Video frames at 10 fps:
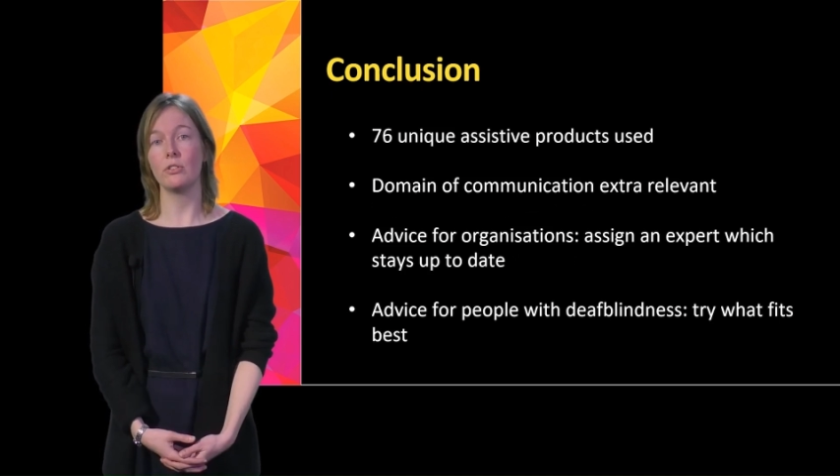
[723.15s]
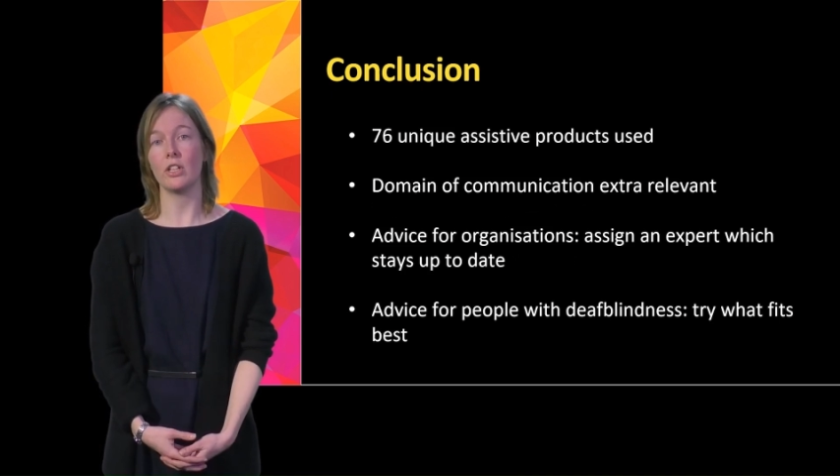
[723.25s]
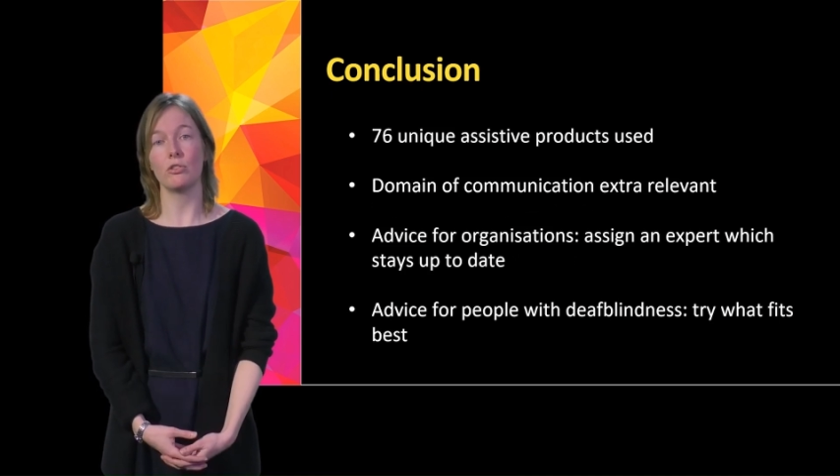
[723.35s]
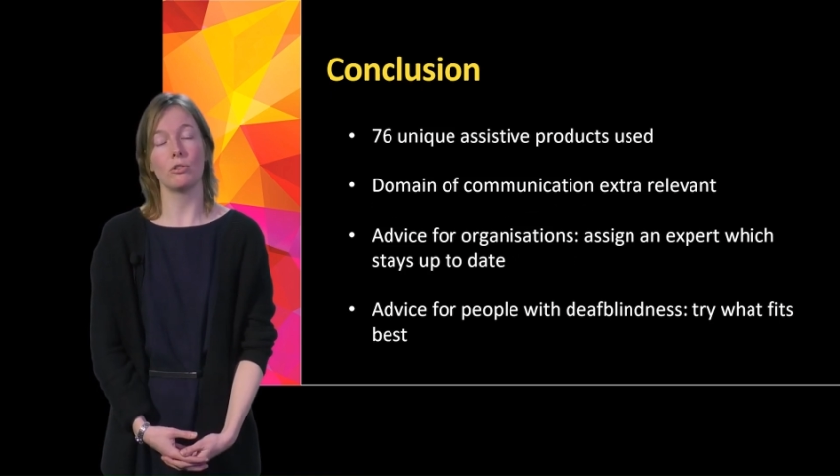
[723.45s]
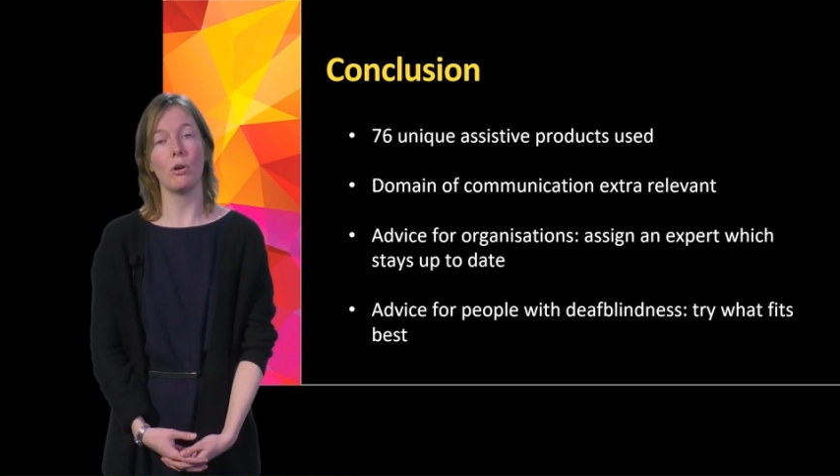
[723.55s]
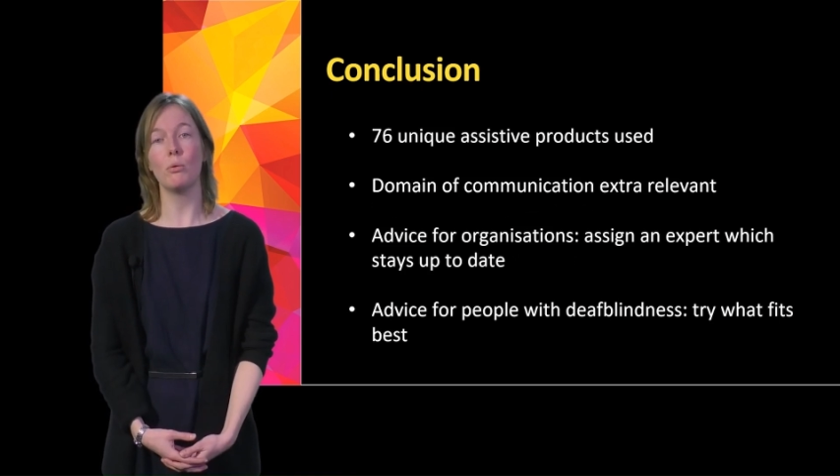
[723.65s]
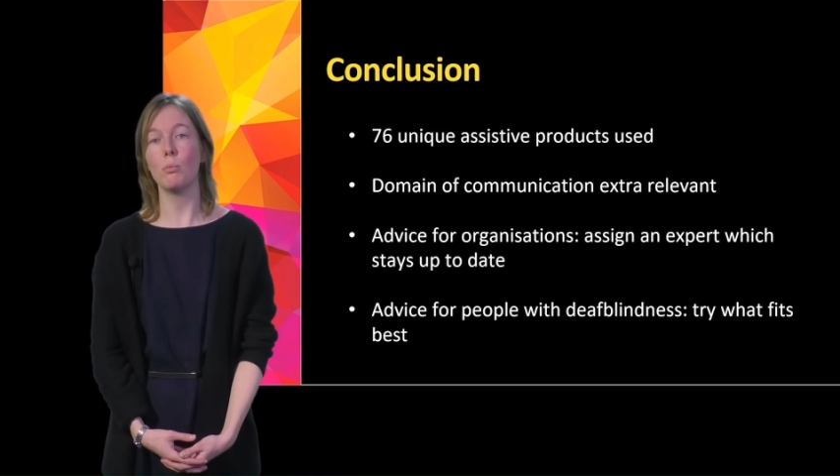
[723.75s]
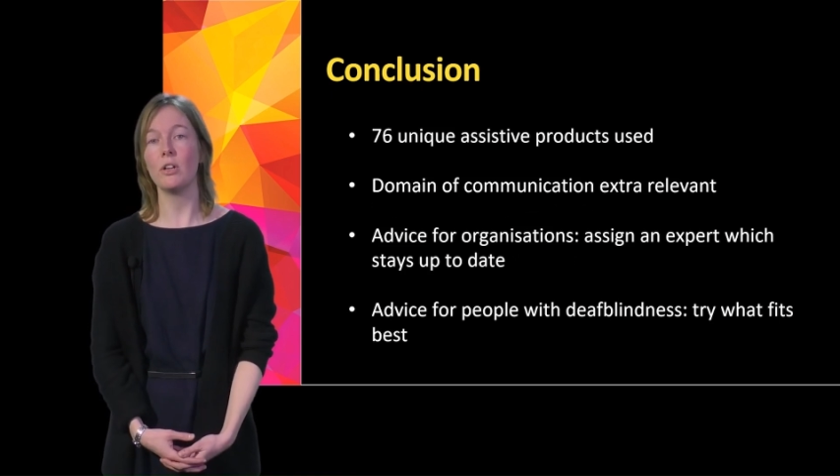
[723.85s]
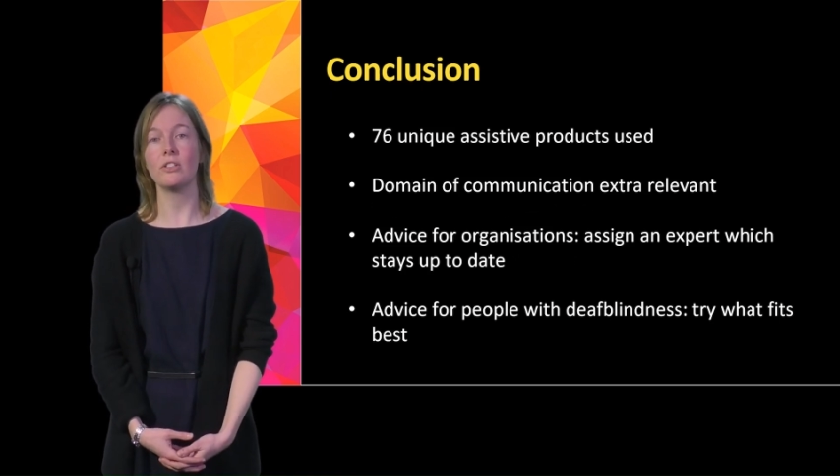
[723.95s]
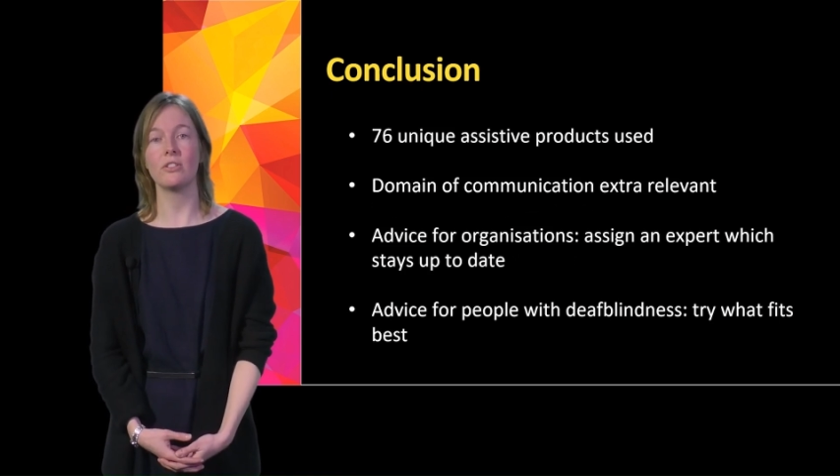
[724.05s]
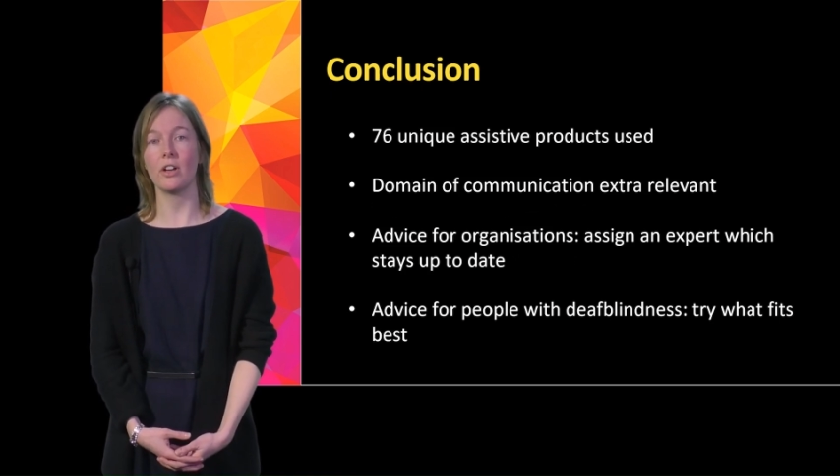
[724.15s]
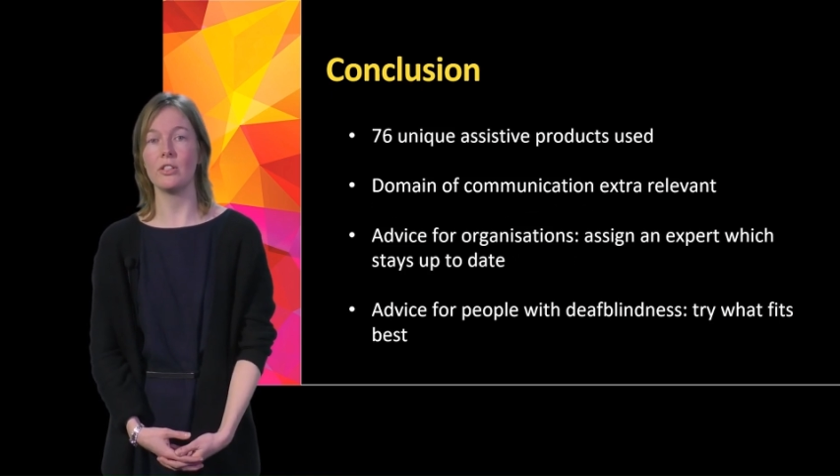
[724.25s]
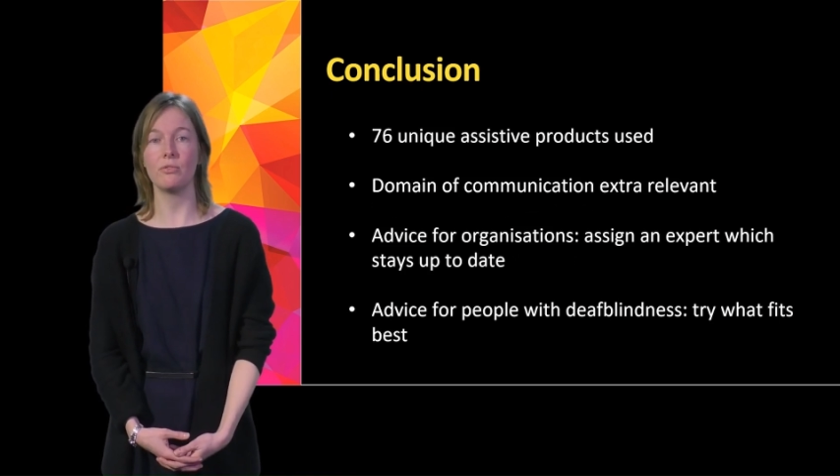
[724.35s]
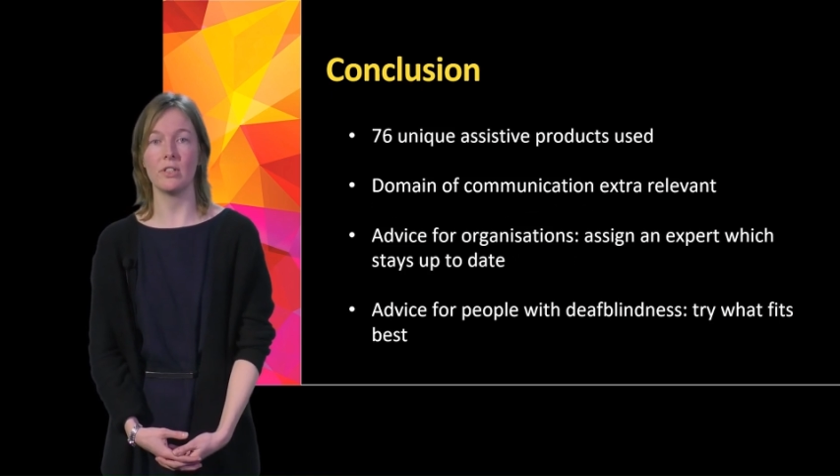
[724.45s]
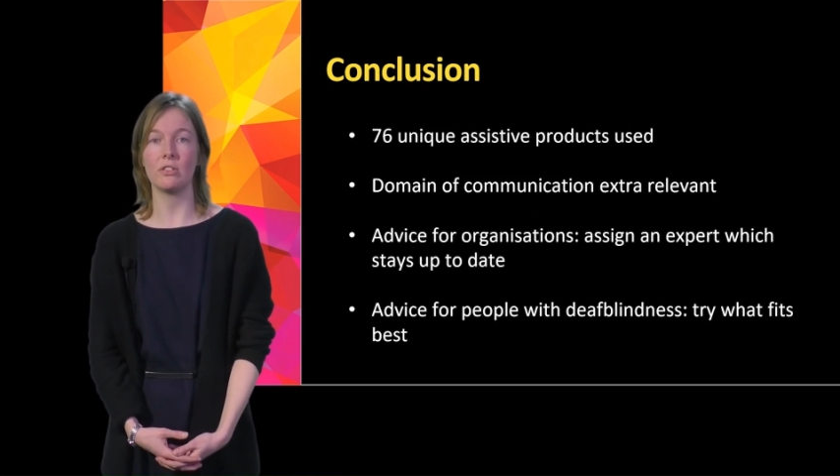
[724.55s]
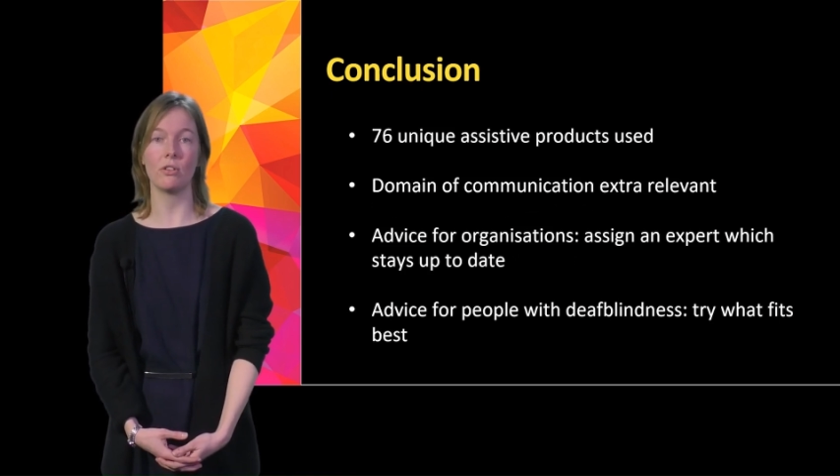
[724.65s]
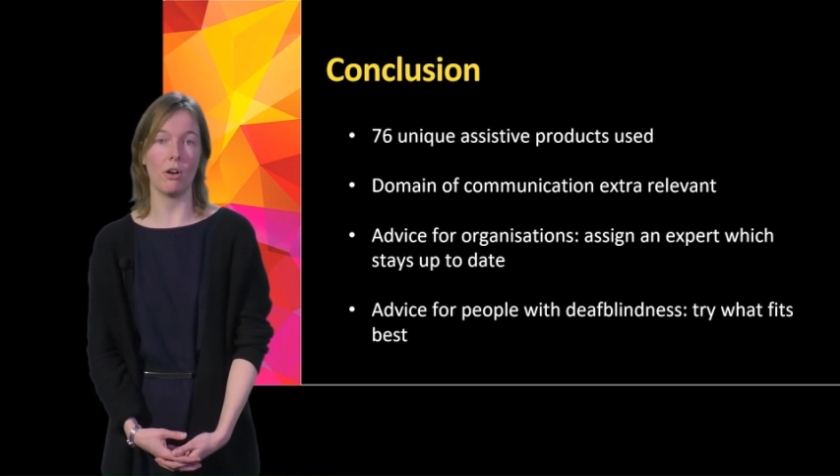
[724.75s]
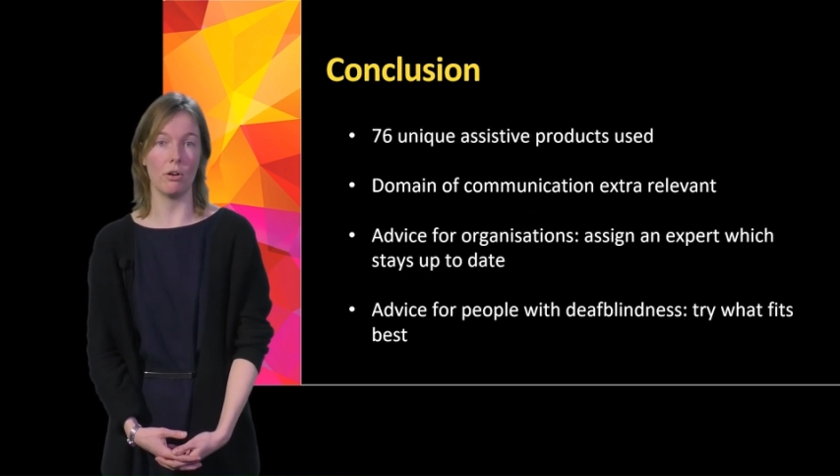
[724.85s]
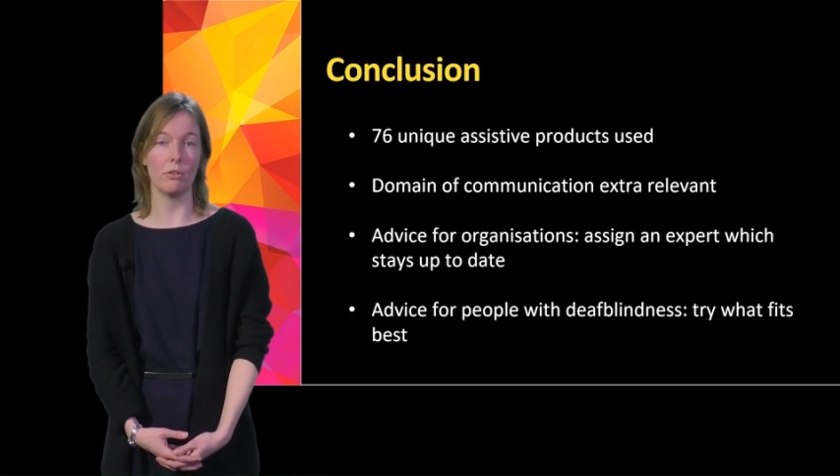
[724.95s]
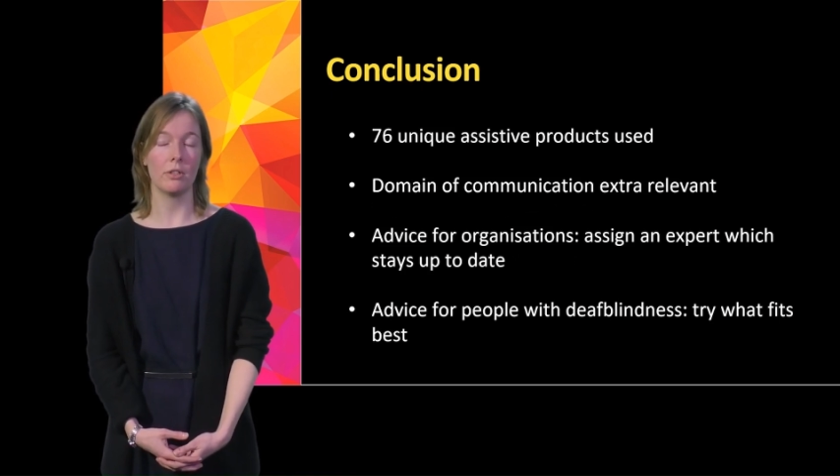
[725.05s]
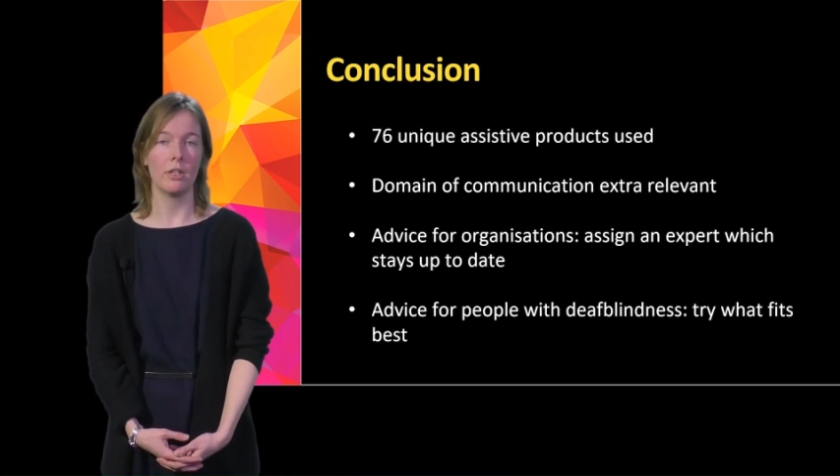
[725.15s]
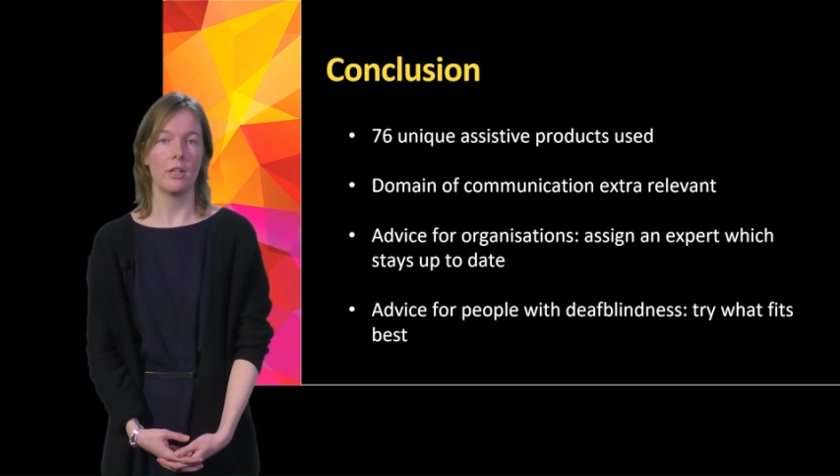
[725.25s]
there's no one-size-fits-all.